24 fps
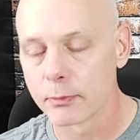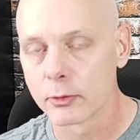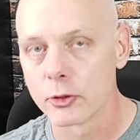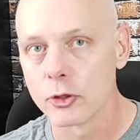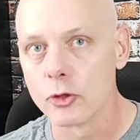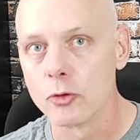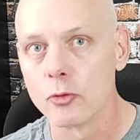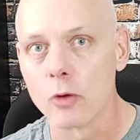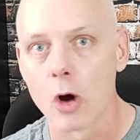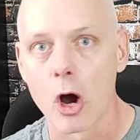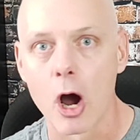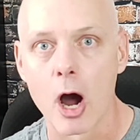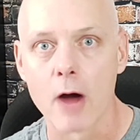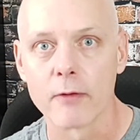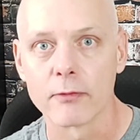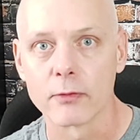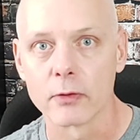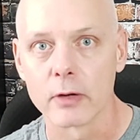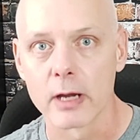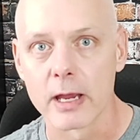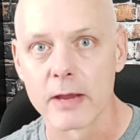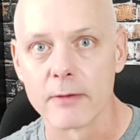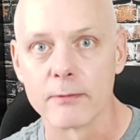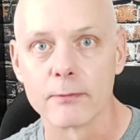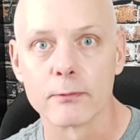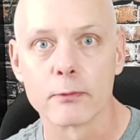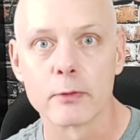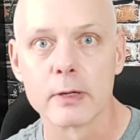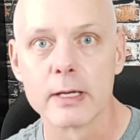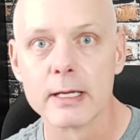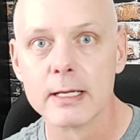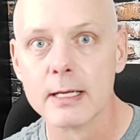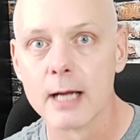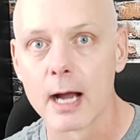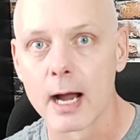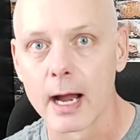you offer a free
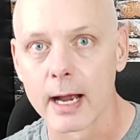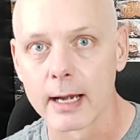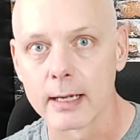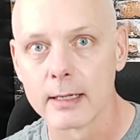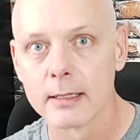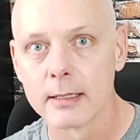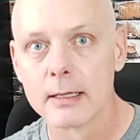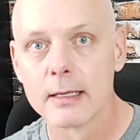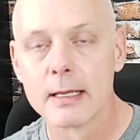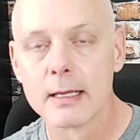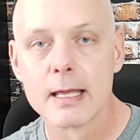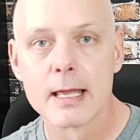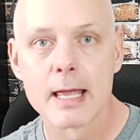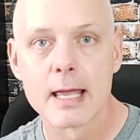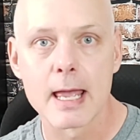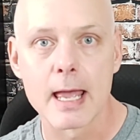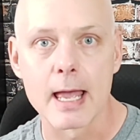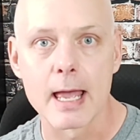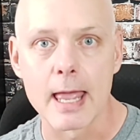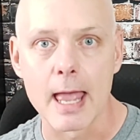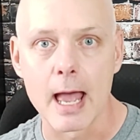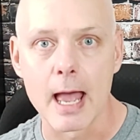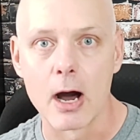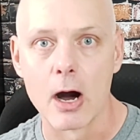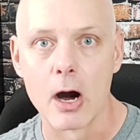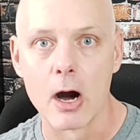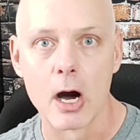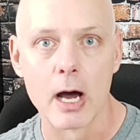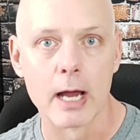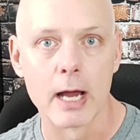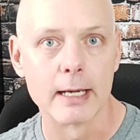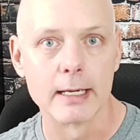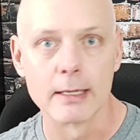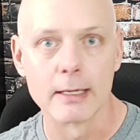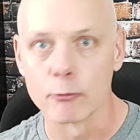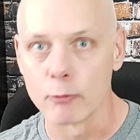guide
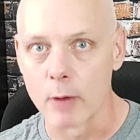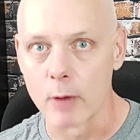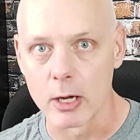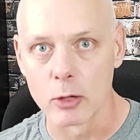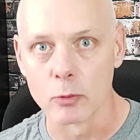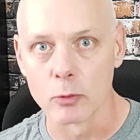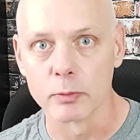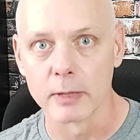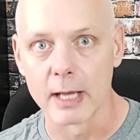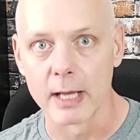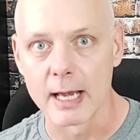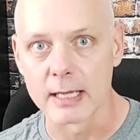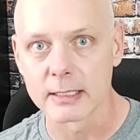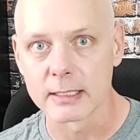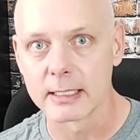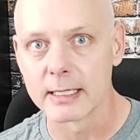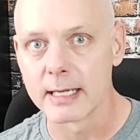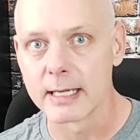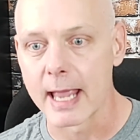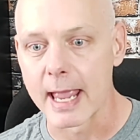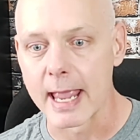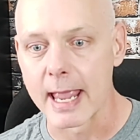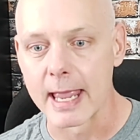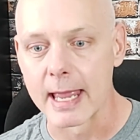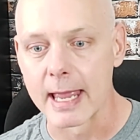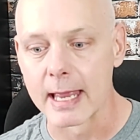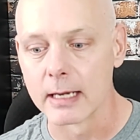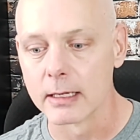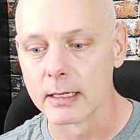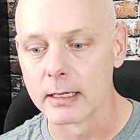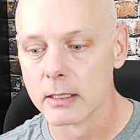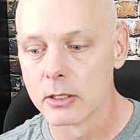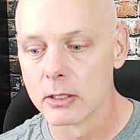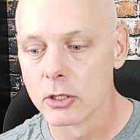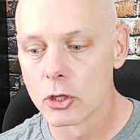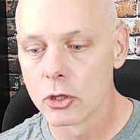on rhinoplasty
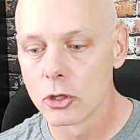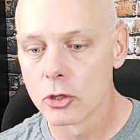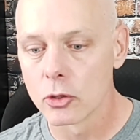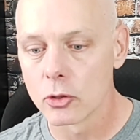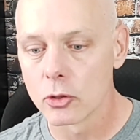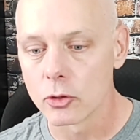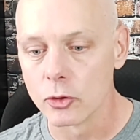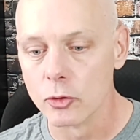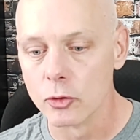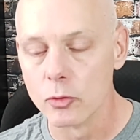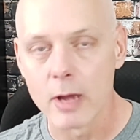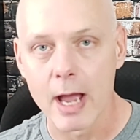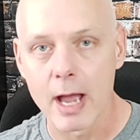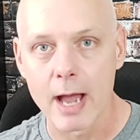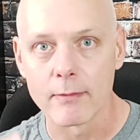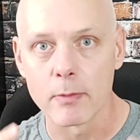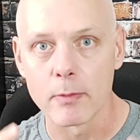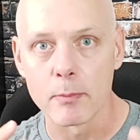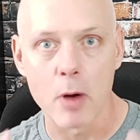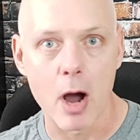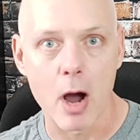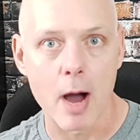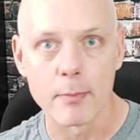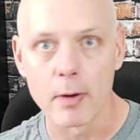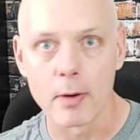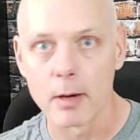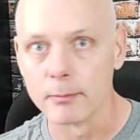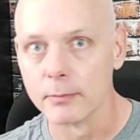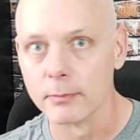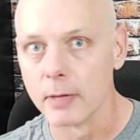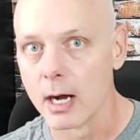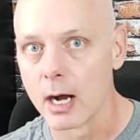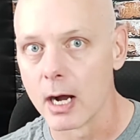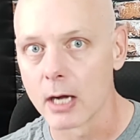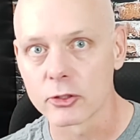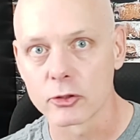and you have a pop-up
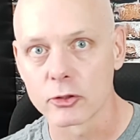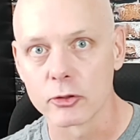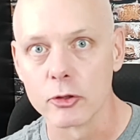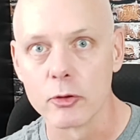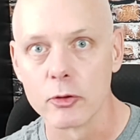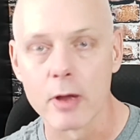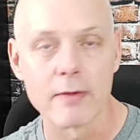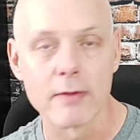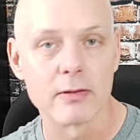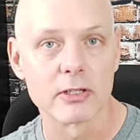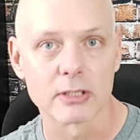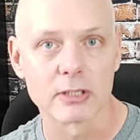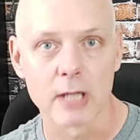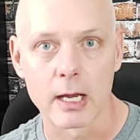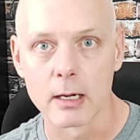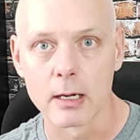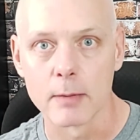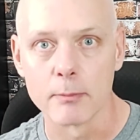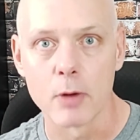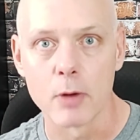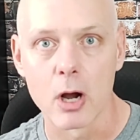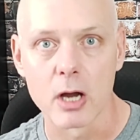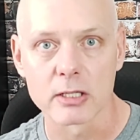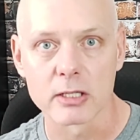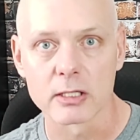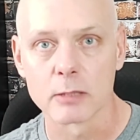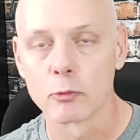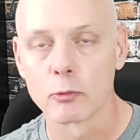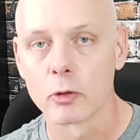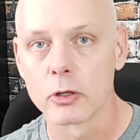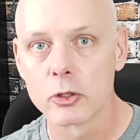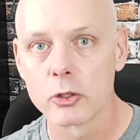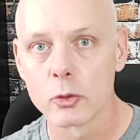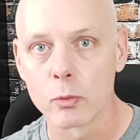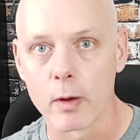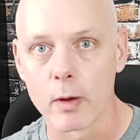box or you have a sign-up box somewhere
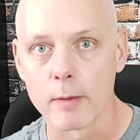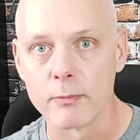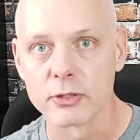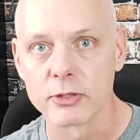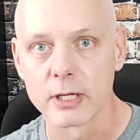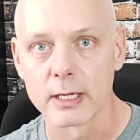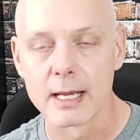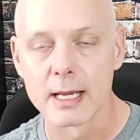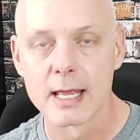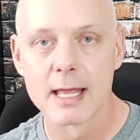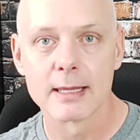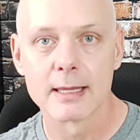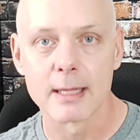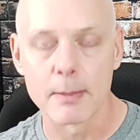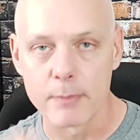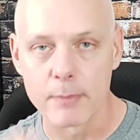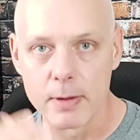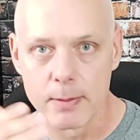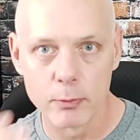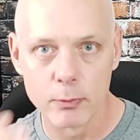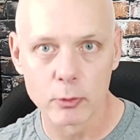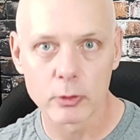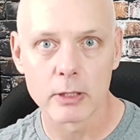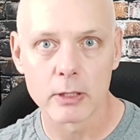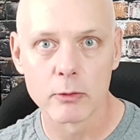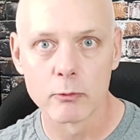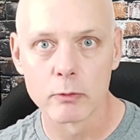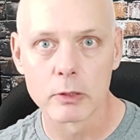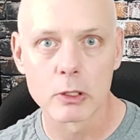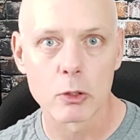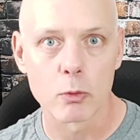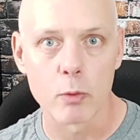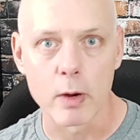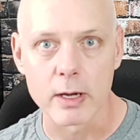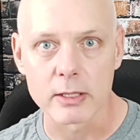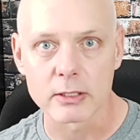on your website that people can
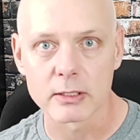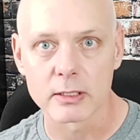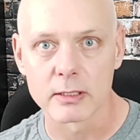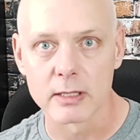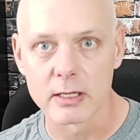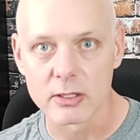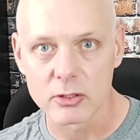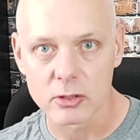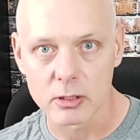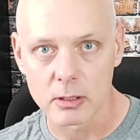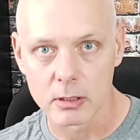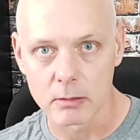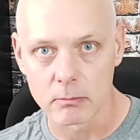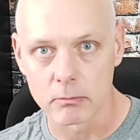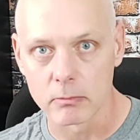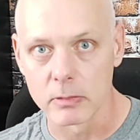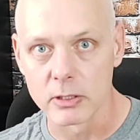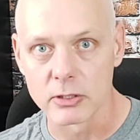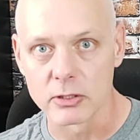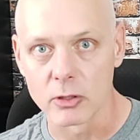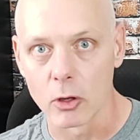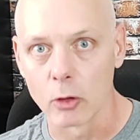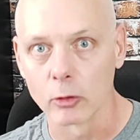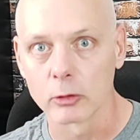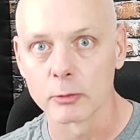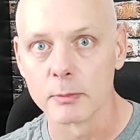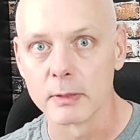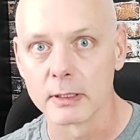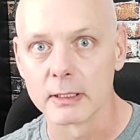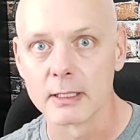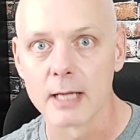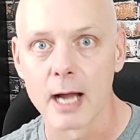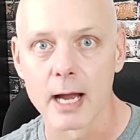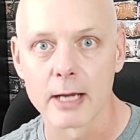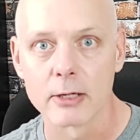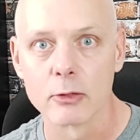request this ultimate
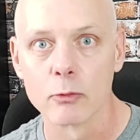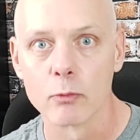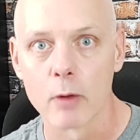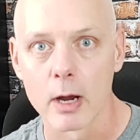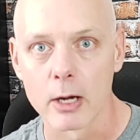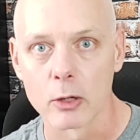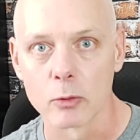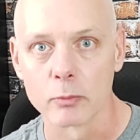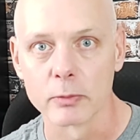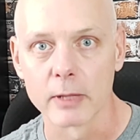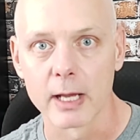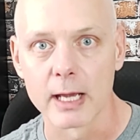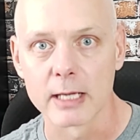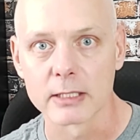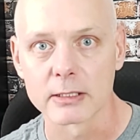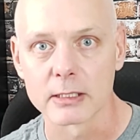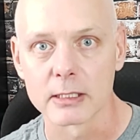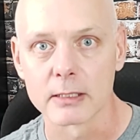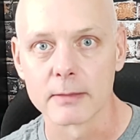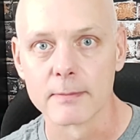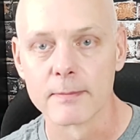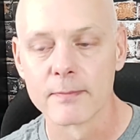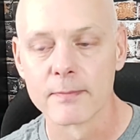guide to rhinoplasty.